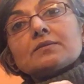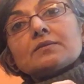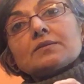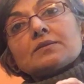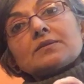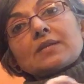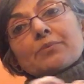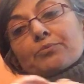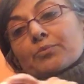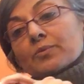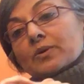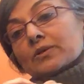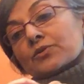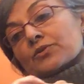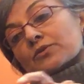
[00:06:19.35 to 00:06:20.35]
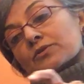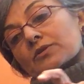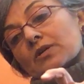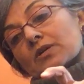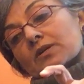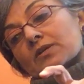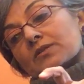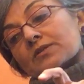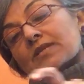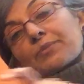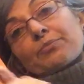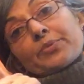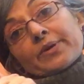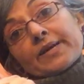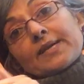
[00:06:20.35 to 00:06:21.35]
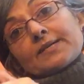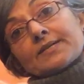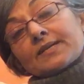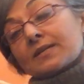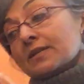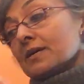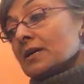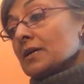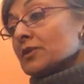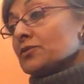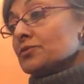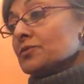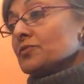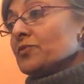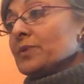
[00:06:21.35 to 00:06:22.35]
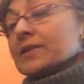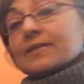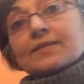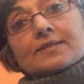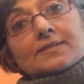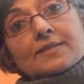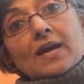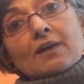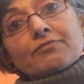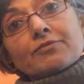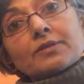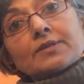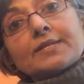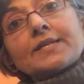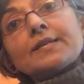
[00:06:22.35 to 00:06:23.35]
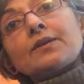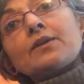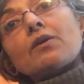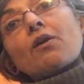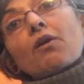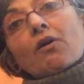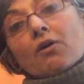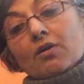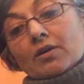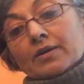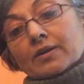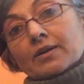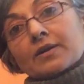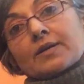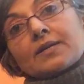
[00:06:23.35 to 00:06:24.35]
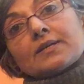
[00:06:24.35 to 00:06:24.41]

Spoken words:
separated with scaffolding, or